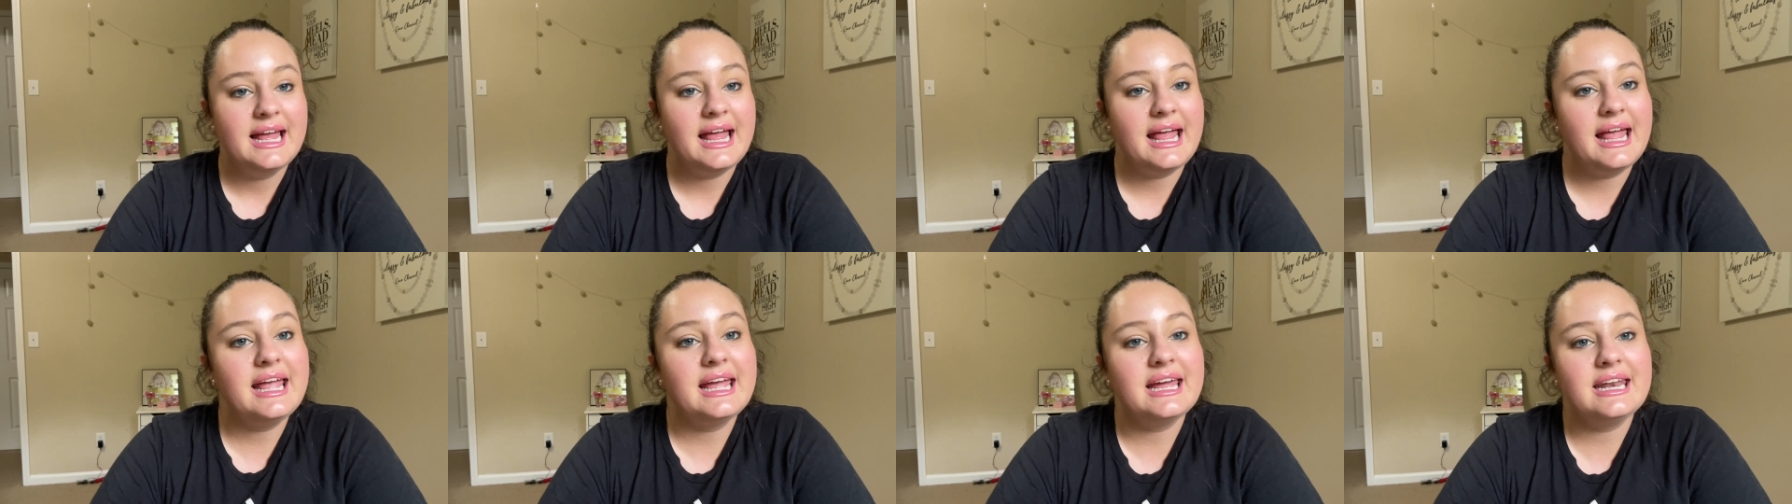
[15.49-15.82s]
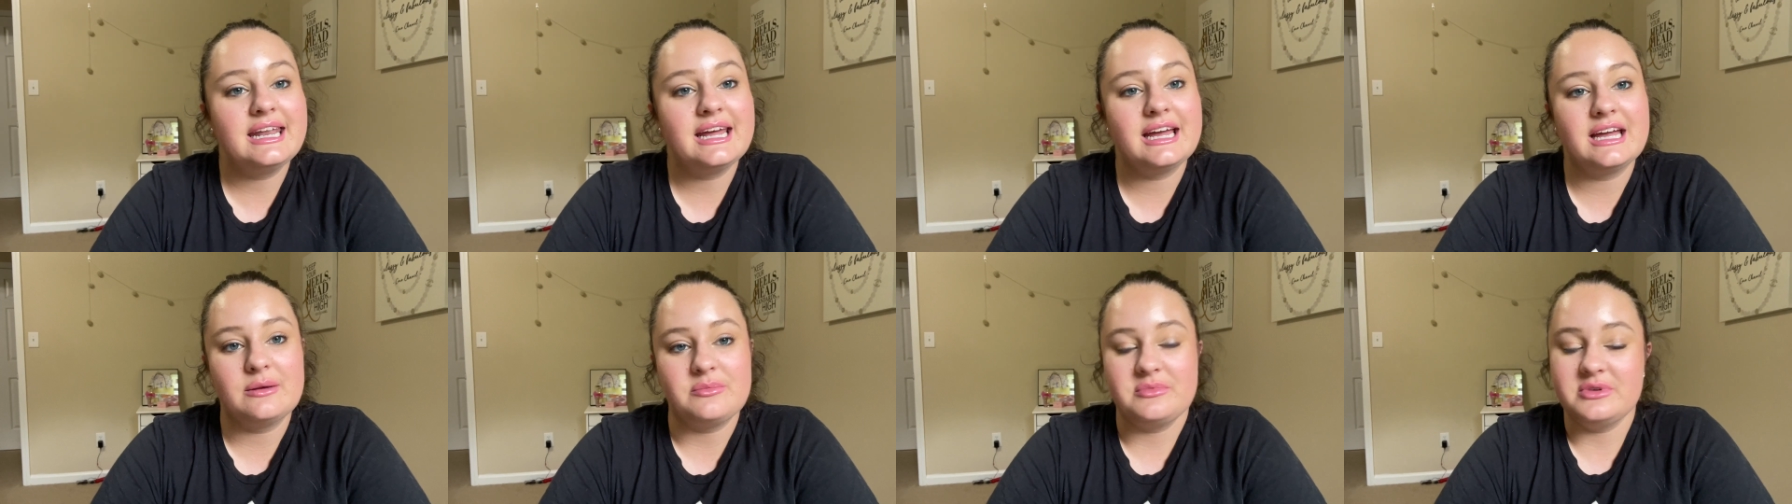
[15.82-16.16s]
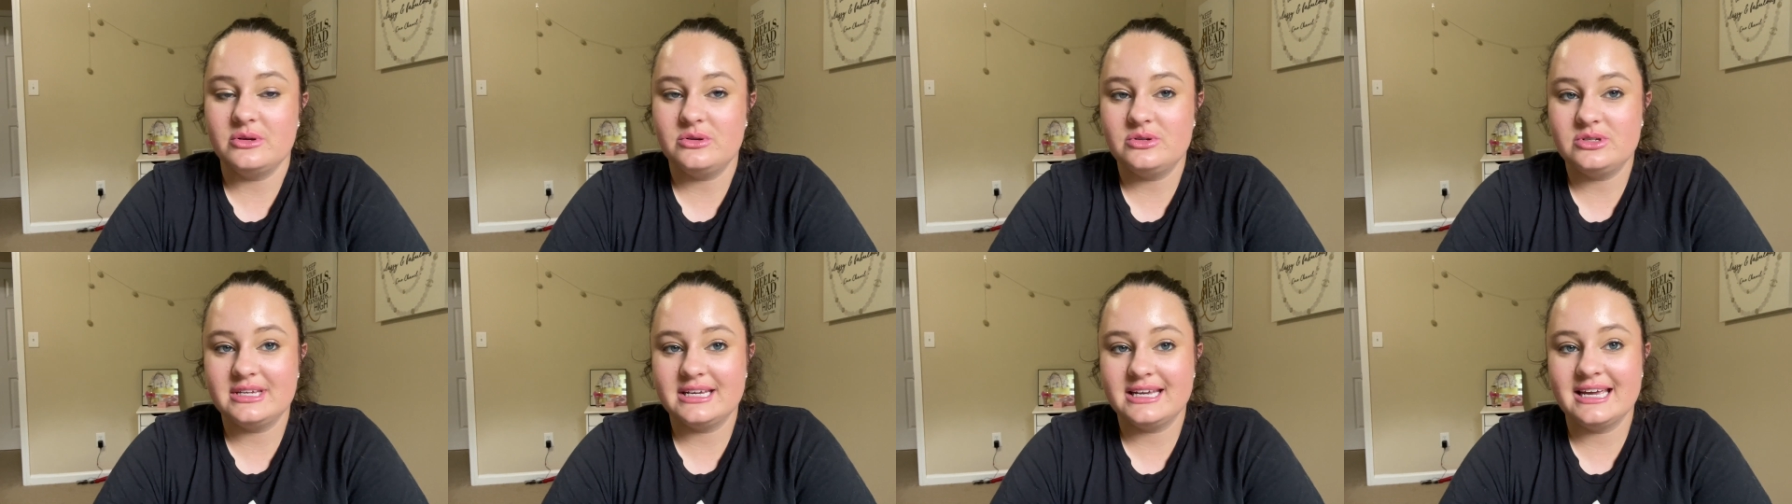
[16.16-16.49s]
and I'm
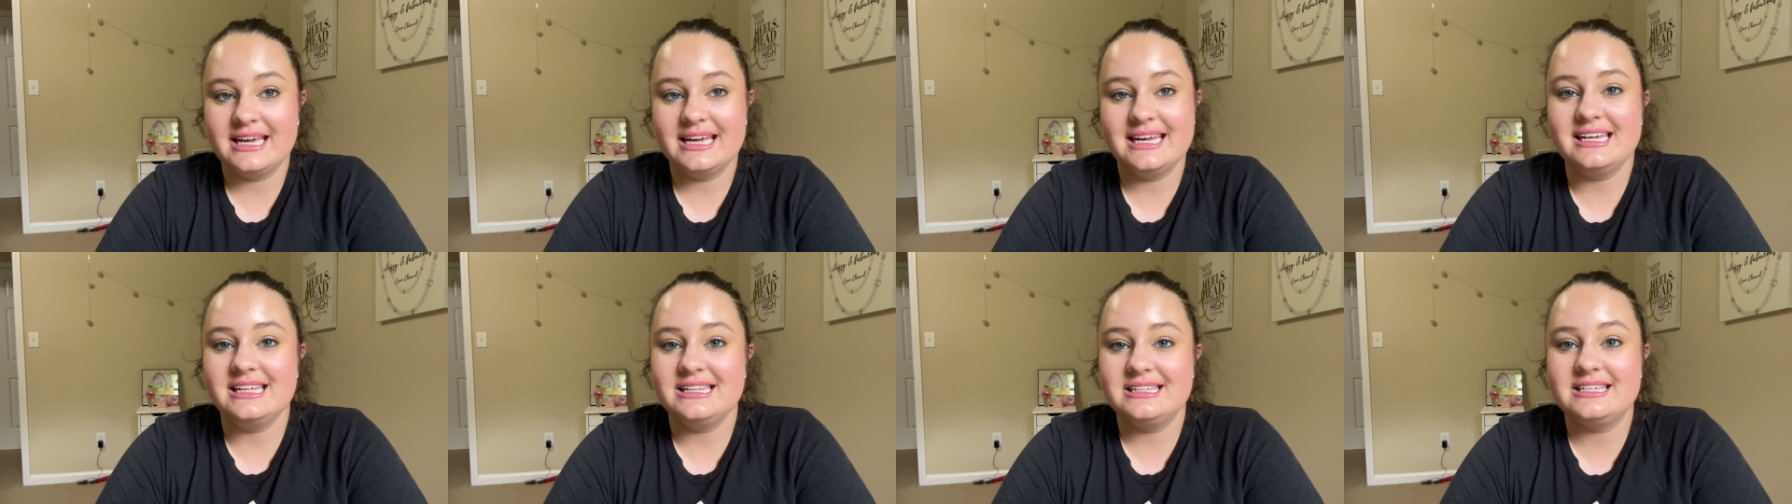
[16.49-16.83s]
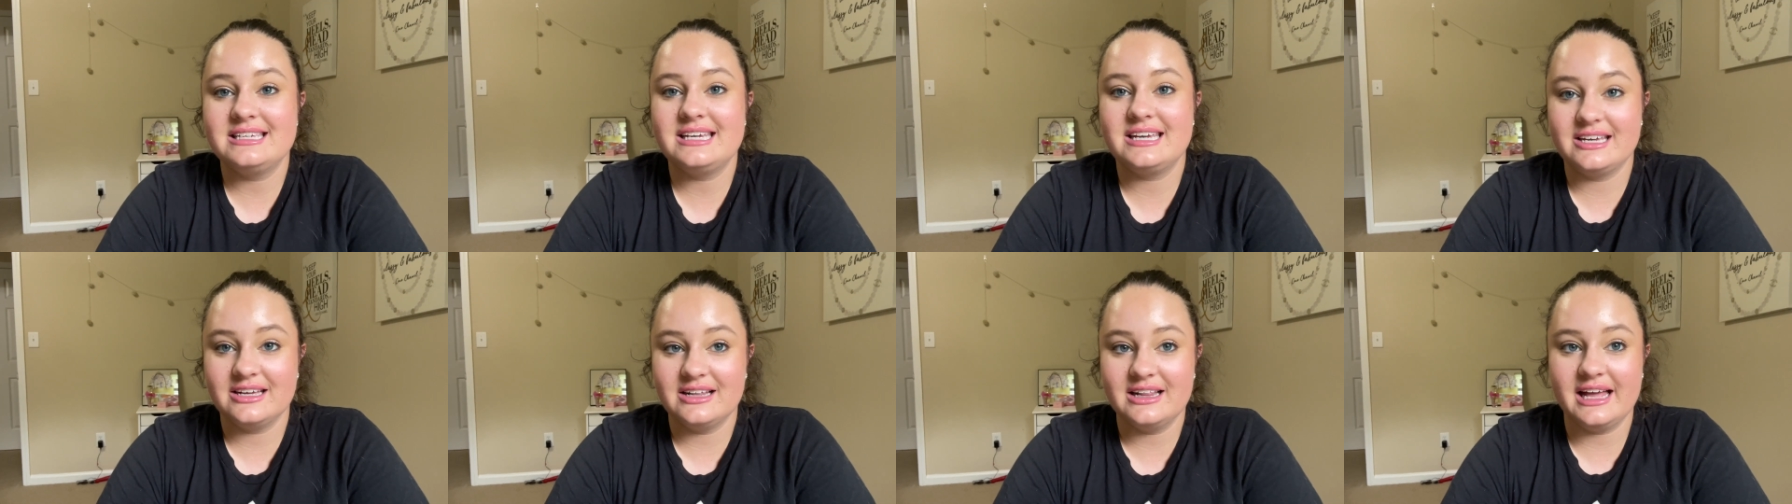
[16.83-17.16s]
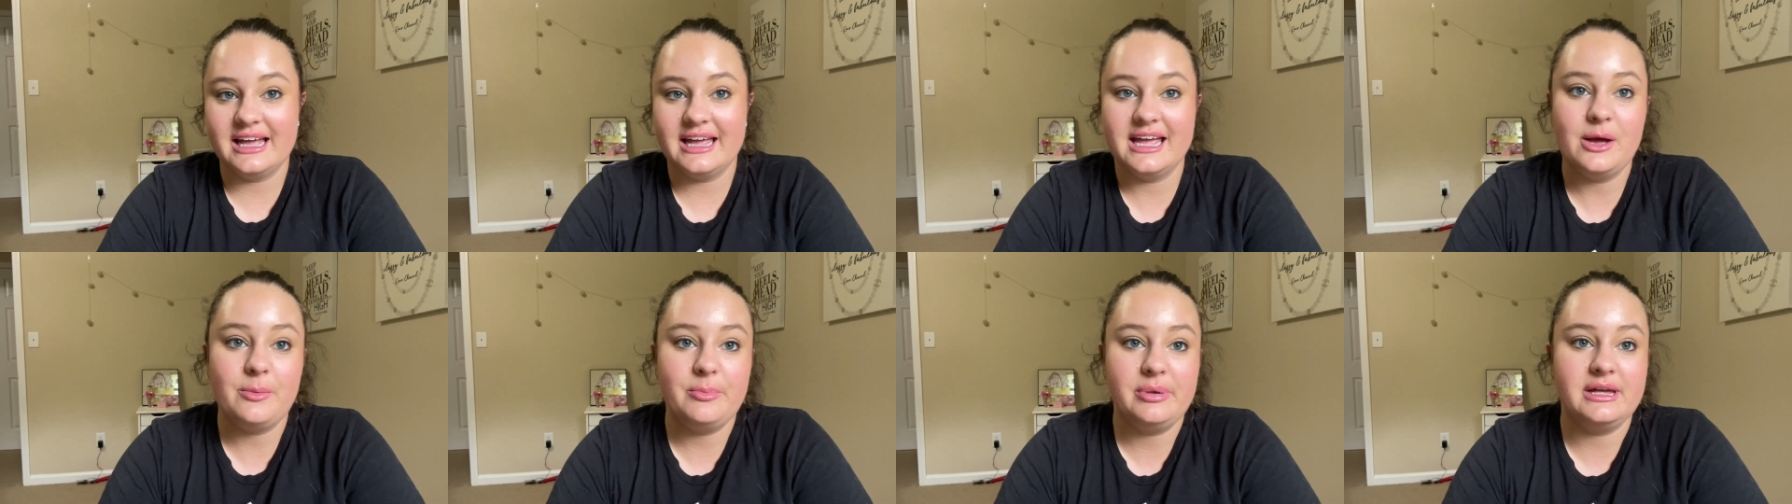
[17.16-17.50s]
using it until I
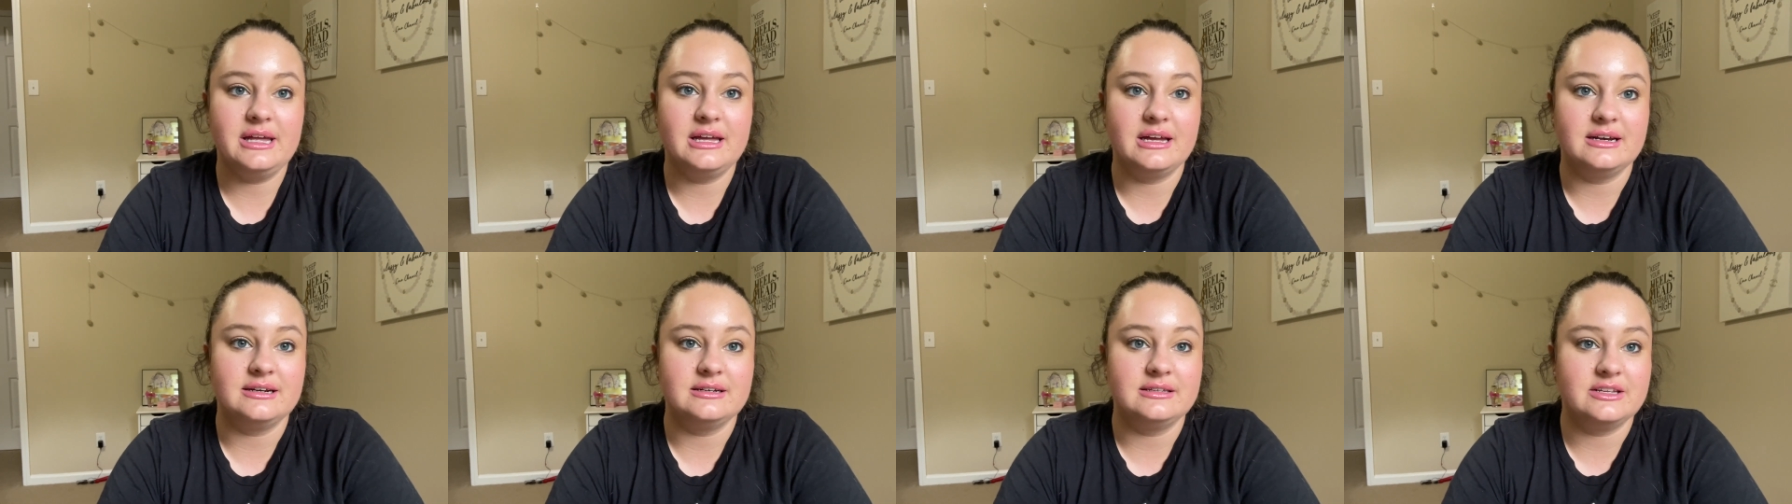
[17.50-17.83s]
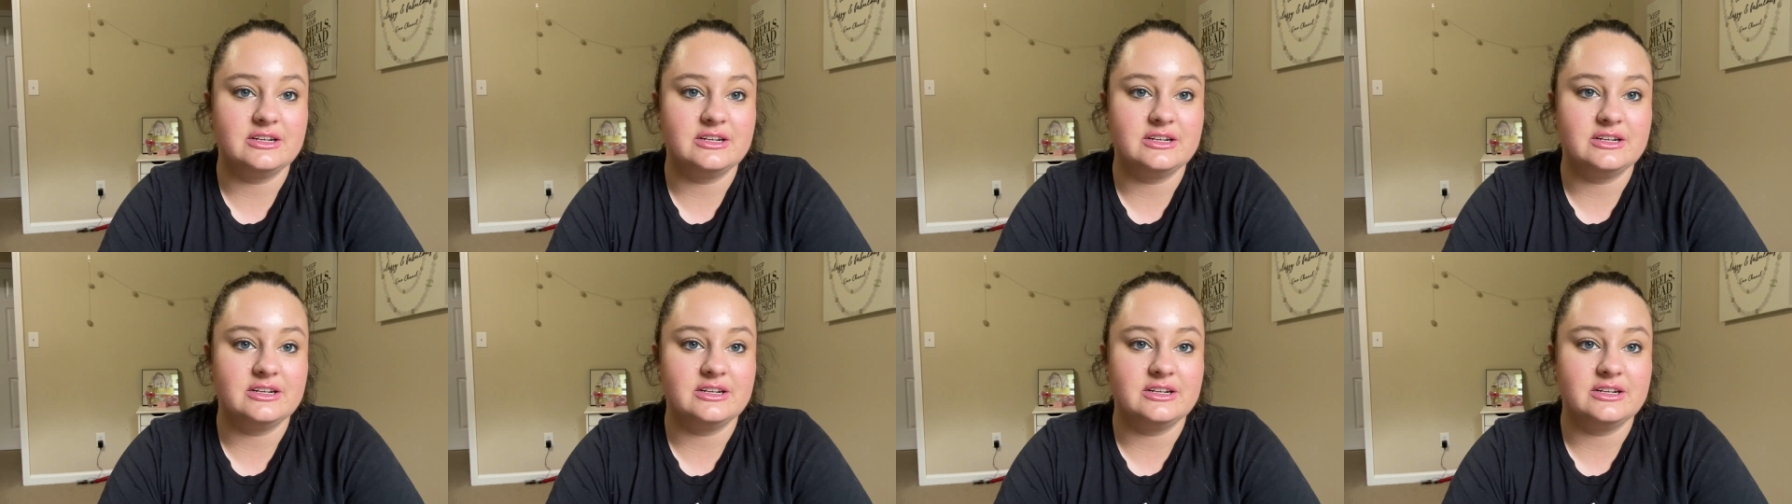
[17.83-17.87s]
hit pan.